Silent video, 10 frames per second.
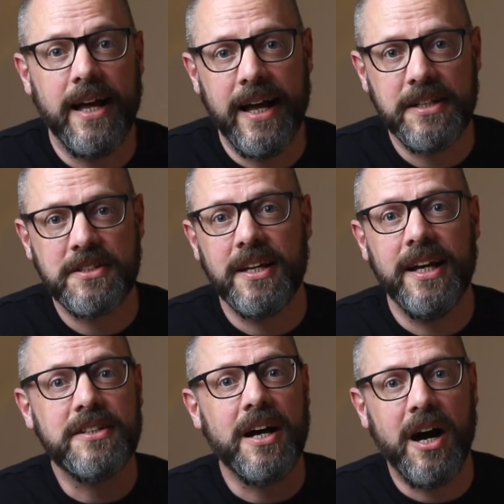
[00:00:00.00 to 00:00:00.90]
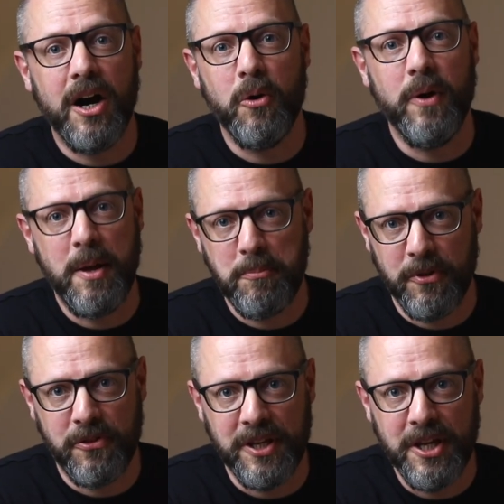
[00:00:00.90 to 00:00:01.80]
and at how
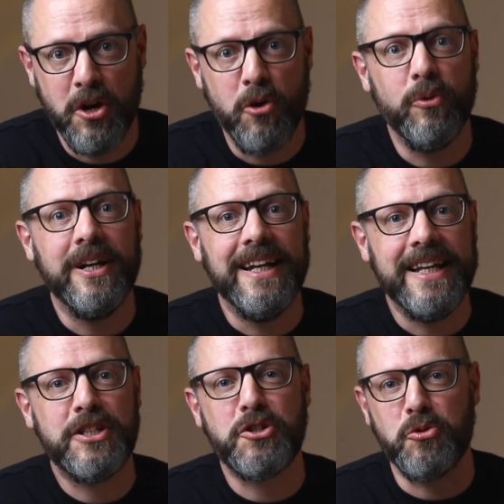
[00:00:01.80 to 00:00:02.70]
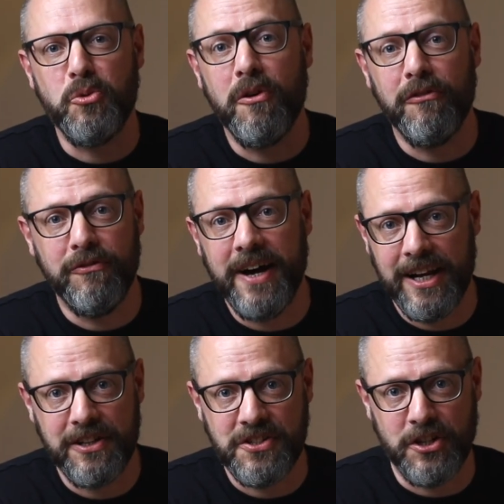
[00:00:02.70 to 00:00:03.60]
empathy relates to
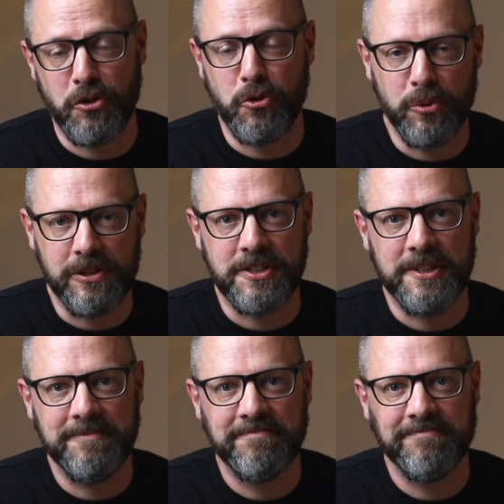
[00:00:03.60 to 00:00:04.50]
violence and cruelty.